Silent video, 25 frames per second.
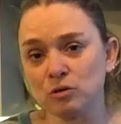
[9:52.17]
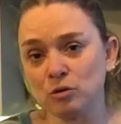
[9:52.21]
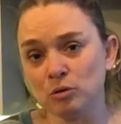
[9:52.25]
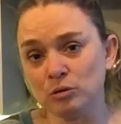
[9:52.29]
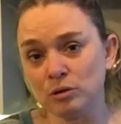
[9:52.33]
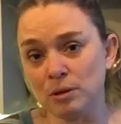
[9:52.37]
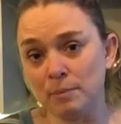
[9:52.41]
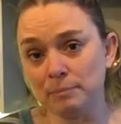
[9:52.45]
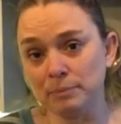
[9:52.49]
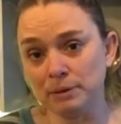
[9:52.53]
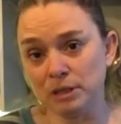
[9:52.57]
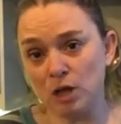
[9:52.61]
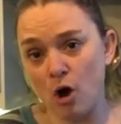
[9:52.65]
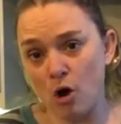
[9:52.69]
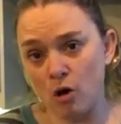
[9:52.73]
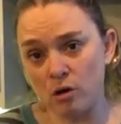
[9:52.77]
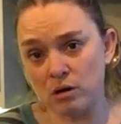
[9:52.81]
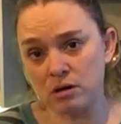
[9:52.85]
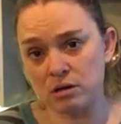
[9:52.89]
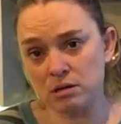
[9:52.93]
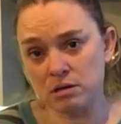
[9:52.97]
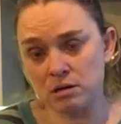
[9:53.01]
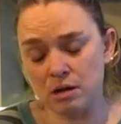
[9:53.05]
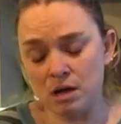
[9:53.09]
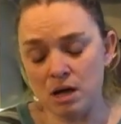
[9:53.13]
to call a block.
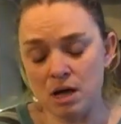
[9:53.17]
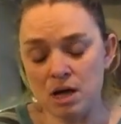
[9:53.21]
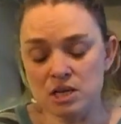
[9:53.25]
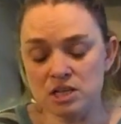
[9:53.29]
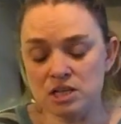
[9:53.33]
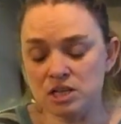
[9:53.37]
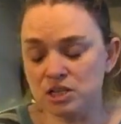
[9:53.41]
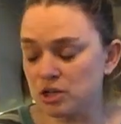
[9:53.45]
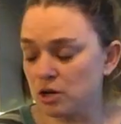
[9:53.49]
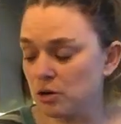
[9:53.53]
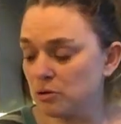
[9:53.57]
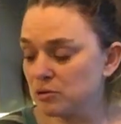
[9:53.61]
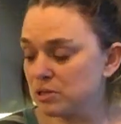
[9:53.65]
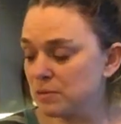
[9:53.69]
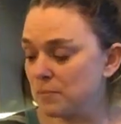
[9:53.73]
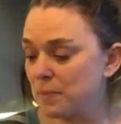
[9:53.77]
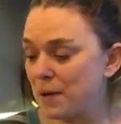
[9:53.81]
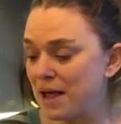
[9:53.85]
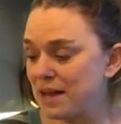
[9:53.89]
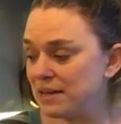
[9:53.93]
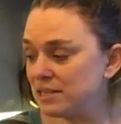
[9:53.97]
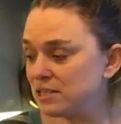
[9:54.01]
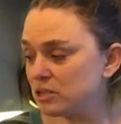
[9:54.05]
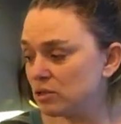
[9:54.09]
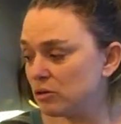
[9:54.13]
So
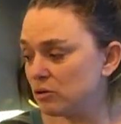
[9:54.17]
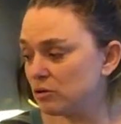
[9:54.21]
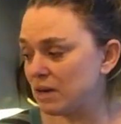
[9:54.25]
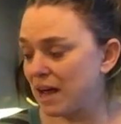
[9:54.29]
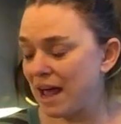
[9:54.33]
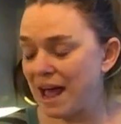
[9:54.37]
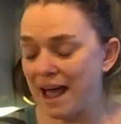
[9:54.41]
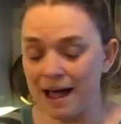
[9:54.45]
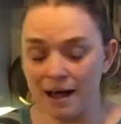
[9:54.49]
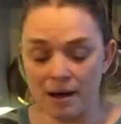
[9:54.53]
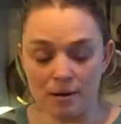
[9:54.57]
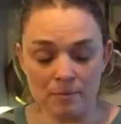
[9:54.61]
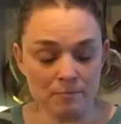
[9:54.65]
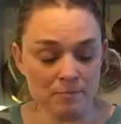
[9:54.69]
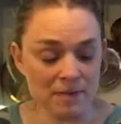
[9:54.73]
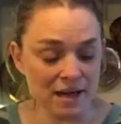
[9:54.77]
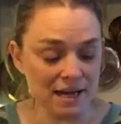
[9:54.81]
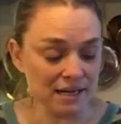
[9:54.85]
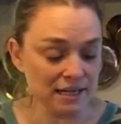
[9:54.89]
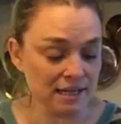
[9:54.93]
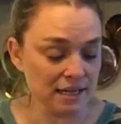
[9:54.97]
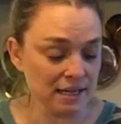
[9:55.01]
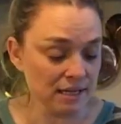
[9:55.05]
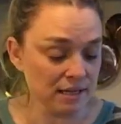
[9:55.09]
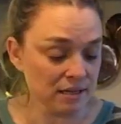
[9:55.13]
depending on how
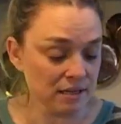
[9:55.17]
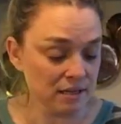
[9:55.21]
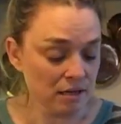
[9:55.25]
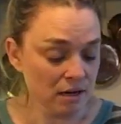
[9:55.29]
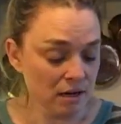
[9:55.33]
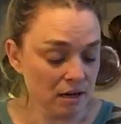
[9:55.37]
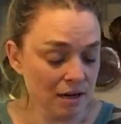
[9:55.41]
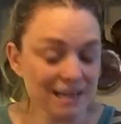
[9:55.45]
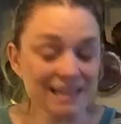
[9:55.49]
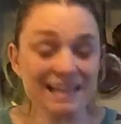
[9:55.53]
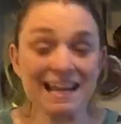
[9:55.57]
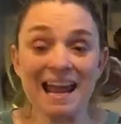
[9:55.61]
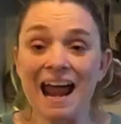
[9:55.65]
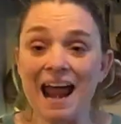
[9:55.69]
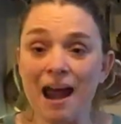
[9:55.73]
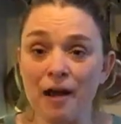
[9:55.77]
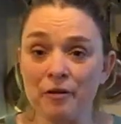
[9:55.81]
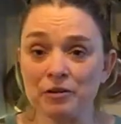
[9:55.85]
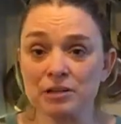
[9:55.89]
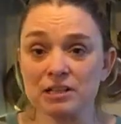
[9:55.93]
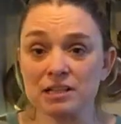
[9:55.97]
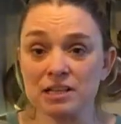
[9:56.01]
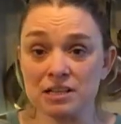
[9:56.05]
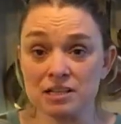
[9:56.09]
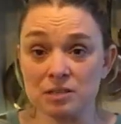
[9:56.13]
many
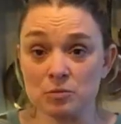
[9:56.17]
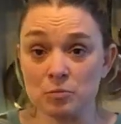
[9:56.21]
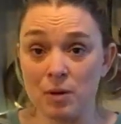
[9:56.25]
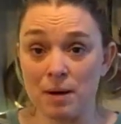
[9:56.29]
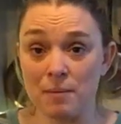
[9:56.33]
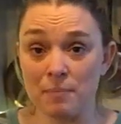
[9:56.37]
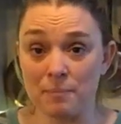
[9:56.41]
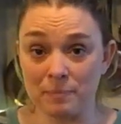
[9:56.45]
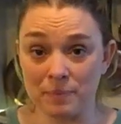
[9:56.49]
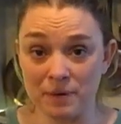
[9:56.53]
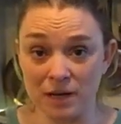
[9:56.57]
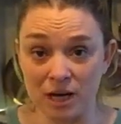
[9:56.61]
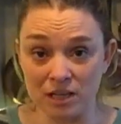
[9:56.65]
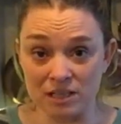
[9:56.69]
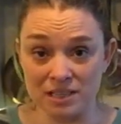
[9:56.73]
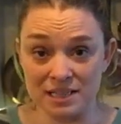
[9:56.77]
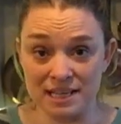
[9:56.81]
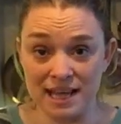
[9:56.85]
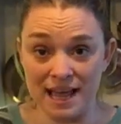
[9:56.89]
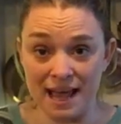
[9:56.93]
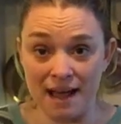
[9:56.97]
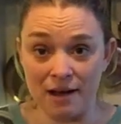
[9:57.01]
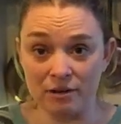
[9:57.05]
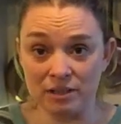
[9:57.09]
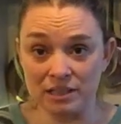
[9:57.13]
characters we're
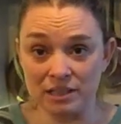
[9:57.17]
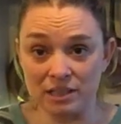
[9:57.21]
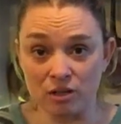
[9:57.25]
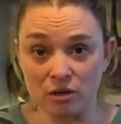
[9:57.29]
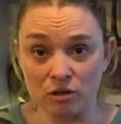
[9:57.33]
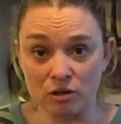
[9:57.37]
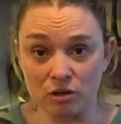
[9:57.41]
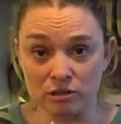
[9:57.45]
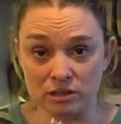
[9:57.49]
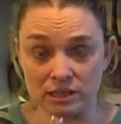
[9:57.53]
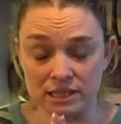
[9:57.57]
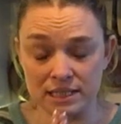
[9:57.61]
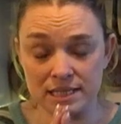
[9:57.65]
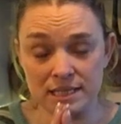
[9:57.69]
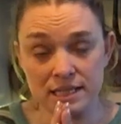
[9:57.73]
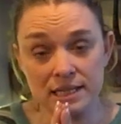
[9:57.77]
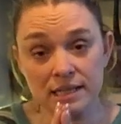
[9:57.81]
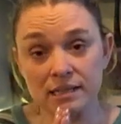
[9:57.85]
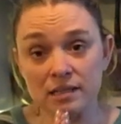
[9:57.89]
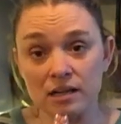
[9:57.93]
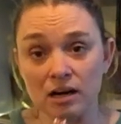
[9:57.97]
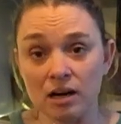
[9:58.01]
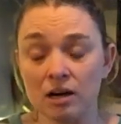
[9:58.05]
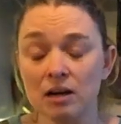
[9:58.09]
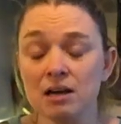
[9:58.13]
cutting out in our
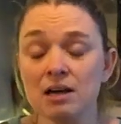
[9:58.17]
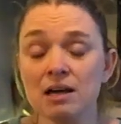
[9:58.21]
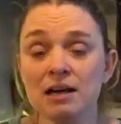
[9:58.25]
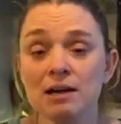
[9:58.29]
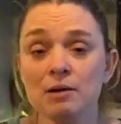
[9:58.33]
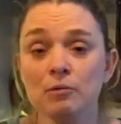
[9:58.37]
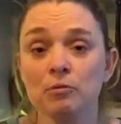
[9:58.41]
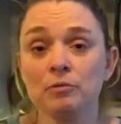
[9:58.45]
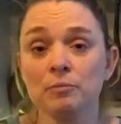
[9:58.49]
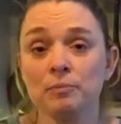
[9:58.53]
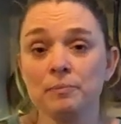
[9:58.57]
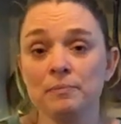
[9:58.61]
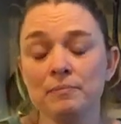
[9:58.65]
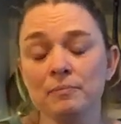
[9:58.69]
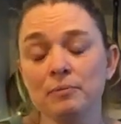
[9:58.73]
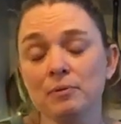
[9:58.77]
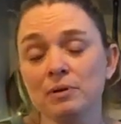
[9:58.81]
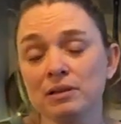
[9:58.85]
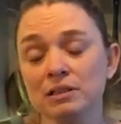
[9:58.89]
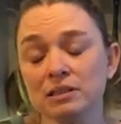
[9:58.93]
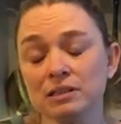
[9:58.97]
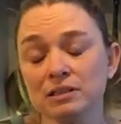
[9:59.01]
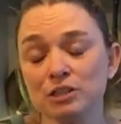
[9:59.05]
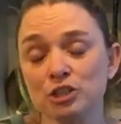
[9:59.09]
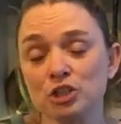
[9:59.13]
concertina,
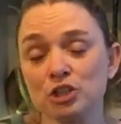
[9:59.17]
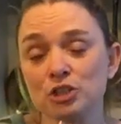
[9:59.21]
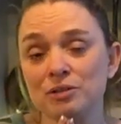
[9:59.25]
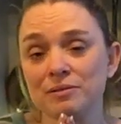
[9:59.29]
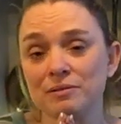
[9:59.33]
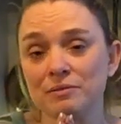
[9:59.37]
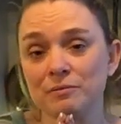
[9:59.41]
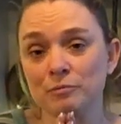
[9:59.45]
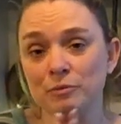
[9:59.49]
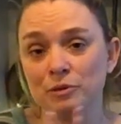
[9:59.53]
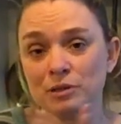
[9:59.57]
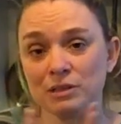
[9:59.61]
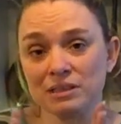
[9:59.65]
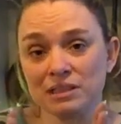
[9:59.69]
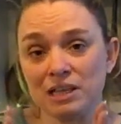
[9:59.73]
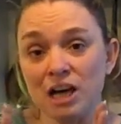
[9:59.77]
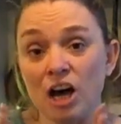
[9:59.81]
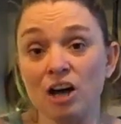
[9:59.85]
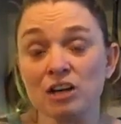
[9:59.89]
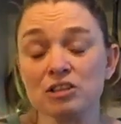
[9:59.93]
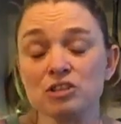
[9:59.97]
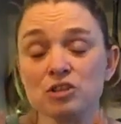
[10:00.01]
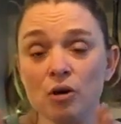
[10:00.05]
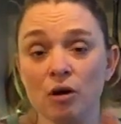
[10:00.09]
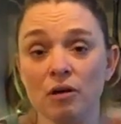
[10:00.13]
we'll will
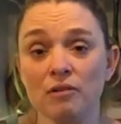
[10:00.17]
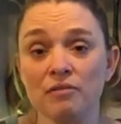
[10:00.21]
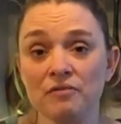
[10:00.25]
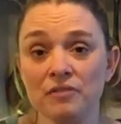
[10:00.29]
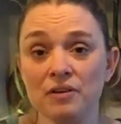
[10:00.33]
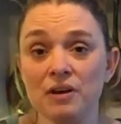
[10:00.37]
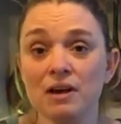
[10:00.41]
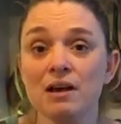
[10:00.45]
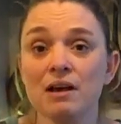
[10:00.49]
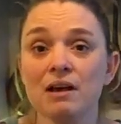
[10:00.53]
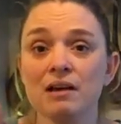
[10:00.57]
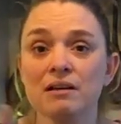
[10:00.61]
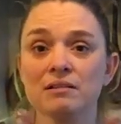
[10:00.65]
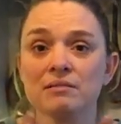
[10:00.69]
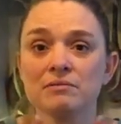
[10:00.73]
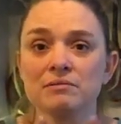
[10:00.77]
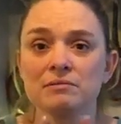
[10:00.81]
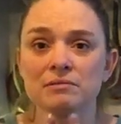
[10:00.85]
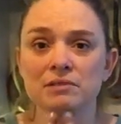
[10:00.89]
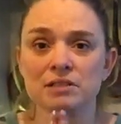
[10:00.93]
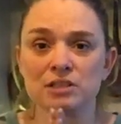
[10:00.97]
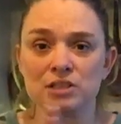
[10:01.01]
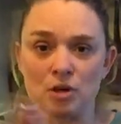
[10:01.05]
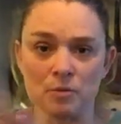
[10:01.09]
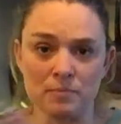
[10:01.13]
cut off
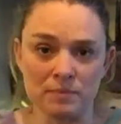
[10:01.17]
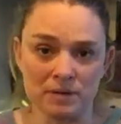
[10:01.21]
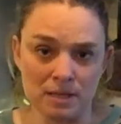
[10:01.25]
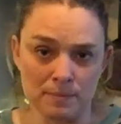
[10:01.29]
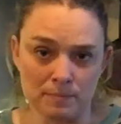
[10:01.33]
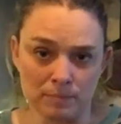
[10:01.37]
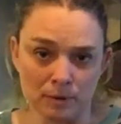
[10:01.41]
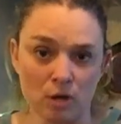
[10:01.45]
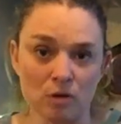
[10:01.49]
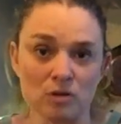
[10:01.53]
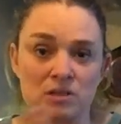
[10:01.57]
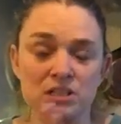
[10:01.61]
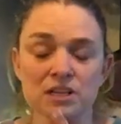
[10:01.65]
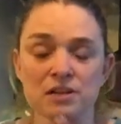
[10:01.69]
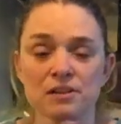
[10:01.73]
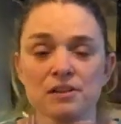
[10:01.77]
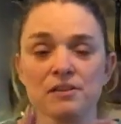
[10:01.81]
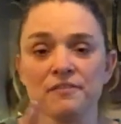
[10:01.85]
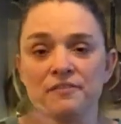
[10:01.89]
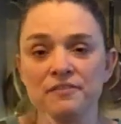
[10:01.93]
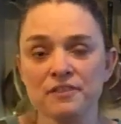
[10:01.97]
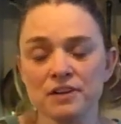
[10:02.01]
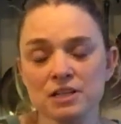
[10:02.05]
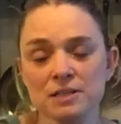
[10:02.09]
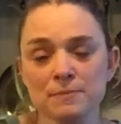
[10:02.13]
so many blocks. So the
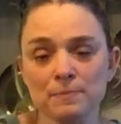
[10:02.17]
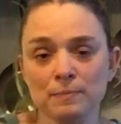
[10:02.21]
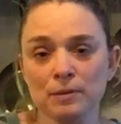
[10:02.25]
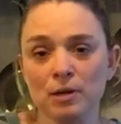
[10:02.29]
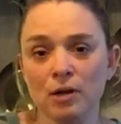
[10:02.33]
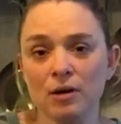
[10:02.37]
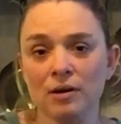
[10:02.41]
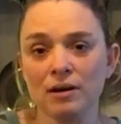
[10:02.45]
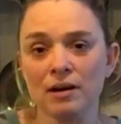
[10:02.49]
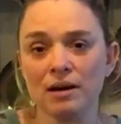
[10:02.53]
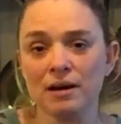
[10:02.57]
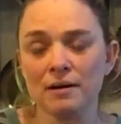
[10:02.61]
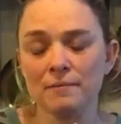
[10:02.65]
first block